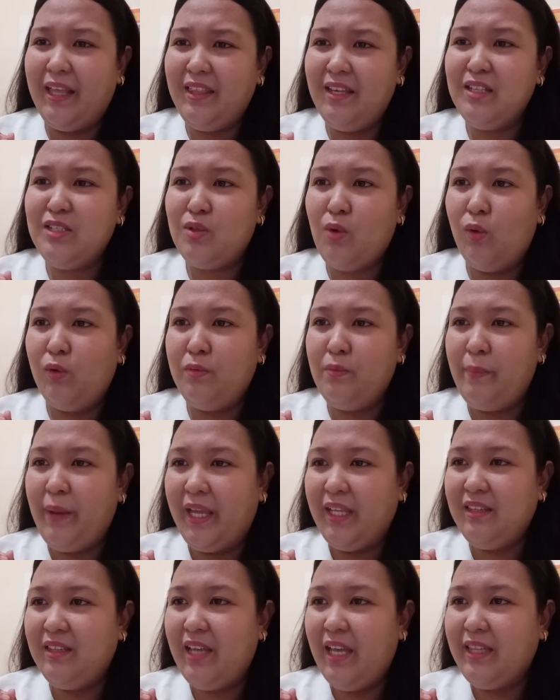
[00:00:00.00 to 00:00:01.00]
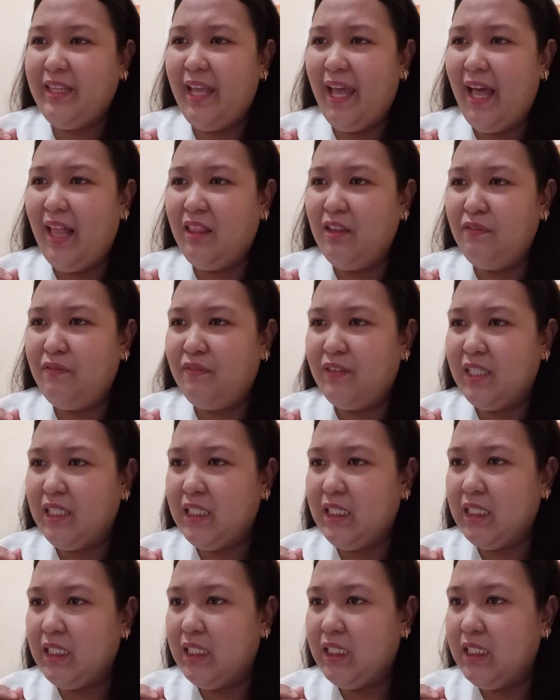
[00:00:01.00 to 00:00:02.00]
I think it's old maid. Okay, the
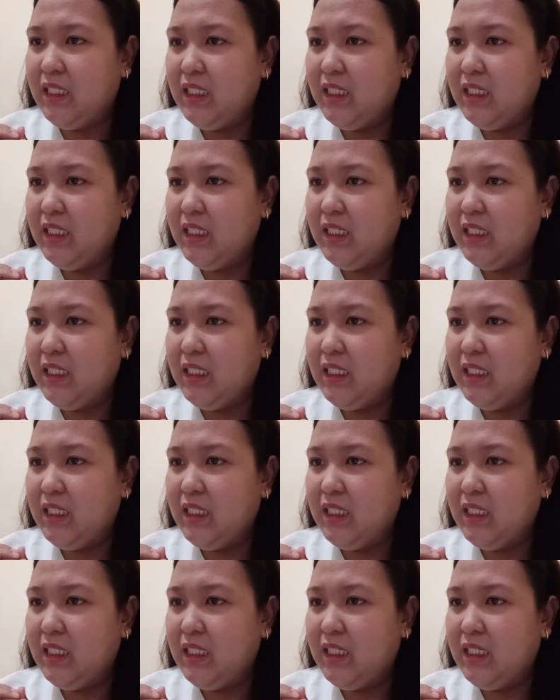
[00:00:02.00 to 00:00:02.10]
elephant.